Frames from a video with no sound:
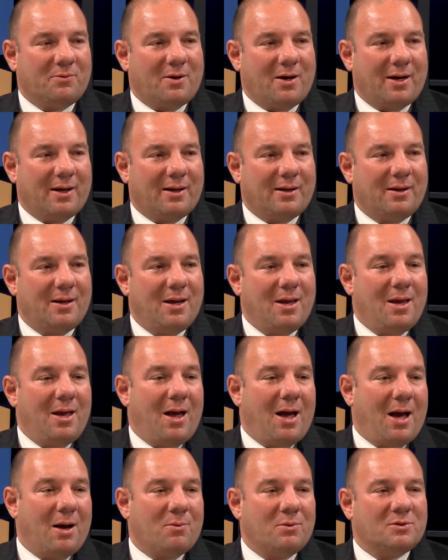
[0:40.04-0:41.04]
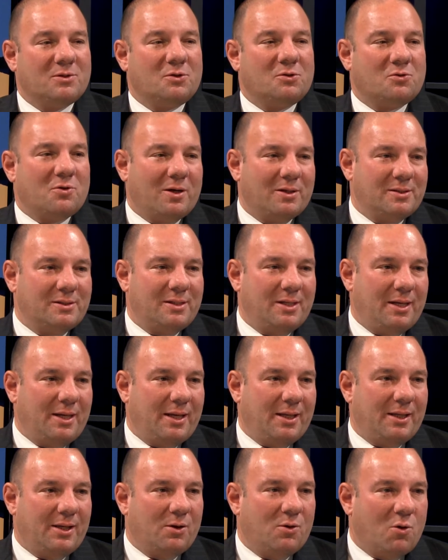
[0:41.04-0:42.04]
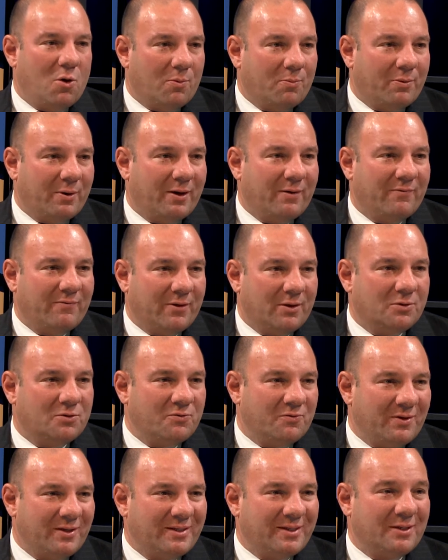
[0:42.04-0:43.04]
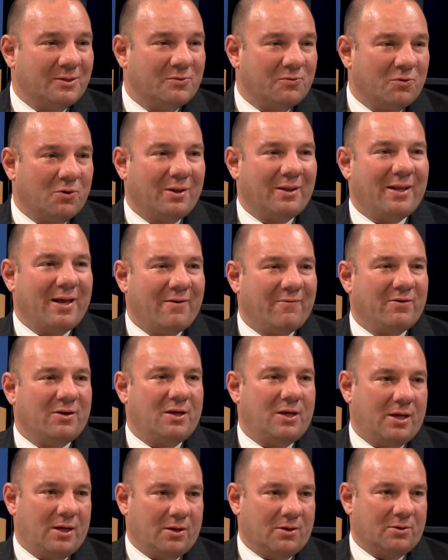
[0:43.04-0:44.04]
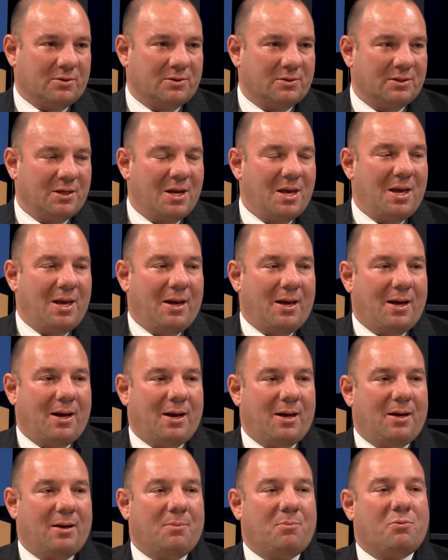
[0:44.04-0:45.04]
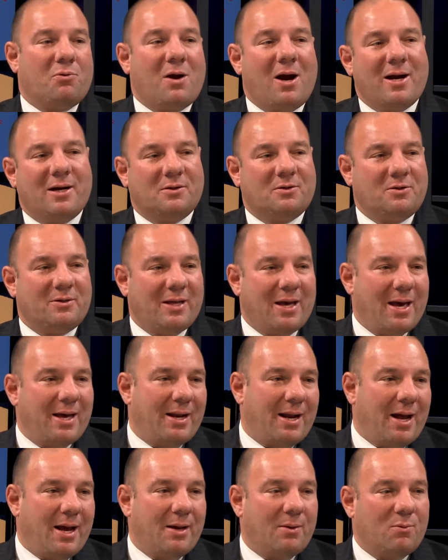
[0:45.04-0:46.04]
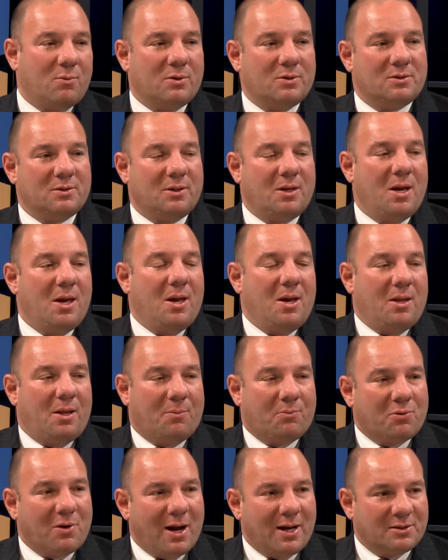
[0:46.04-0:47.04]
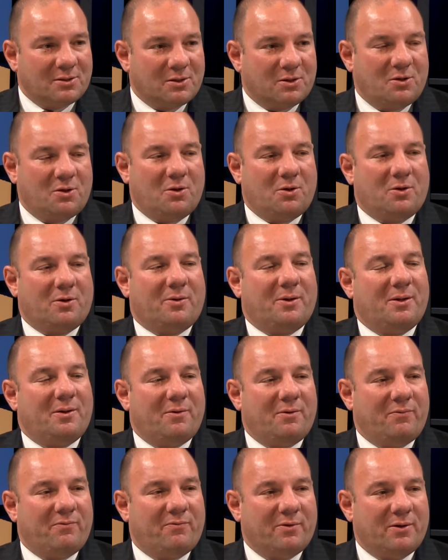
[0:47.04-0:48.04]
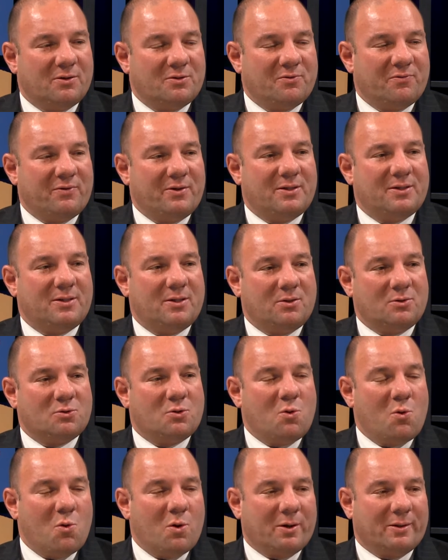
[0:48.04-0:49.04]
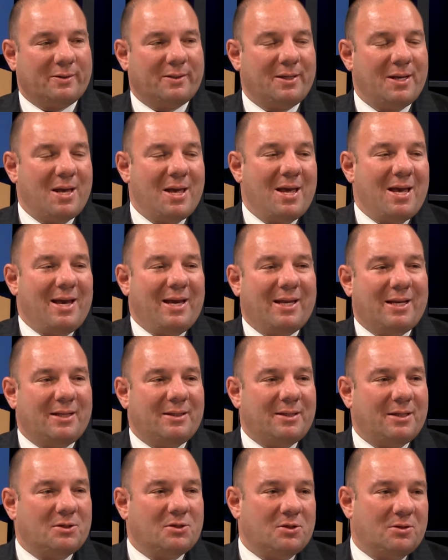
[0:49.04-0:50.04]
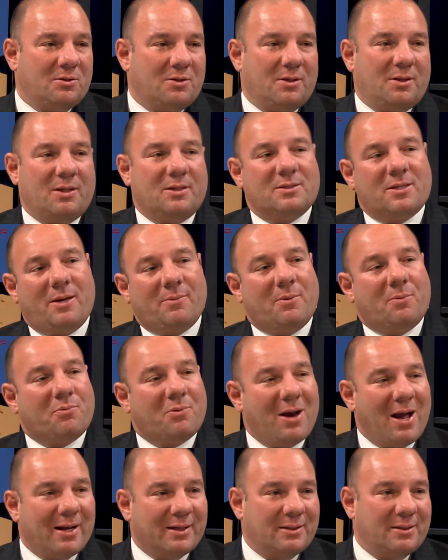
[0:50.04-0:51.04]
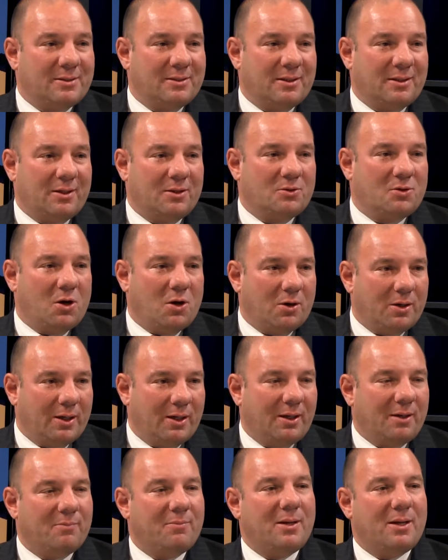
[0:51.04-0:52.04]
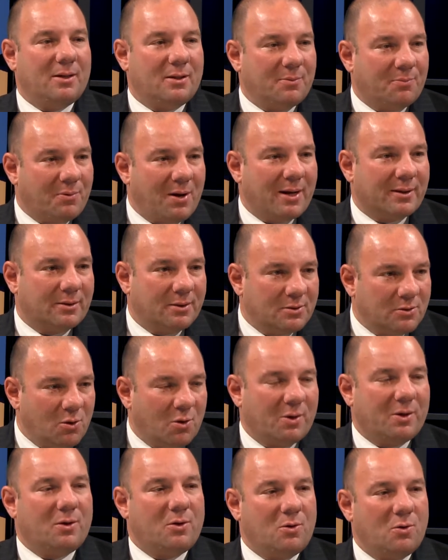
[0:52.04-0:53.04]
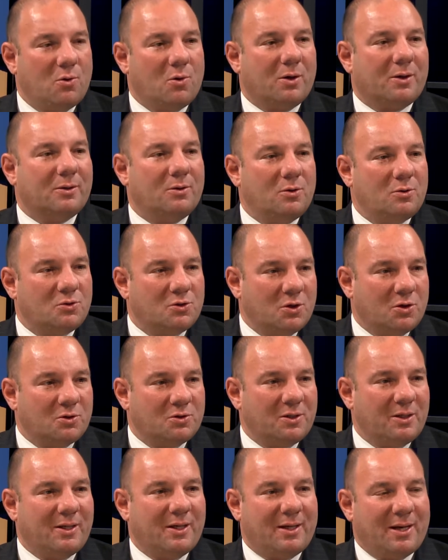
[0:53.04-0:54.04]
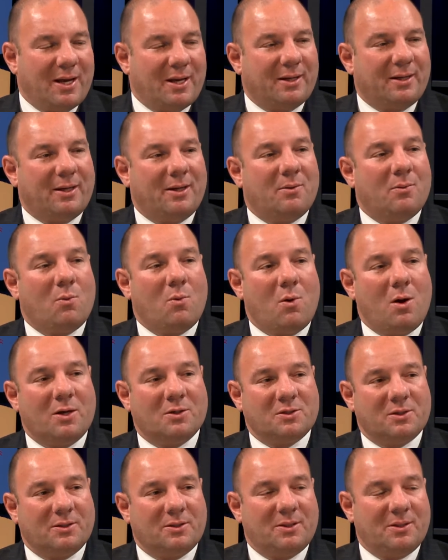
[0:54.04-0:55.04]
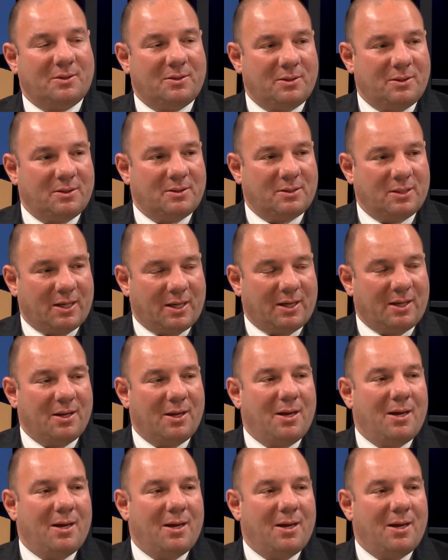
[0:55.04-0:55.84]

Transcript: Ryan. I was a trustee in the Incorporated Village of East Hills for eleven years. Uh, prior to that, I was a prosecutor in the Village of East Hills Court. In addition to this, I'm a practicing attorney admitted to practice law in New York, New Jersey, Connecticut, Washington, D C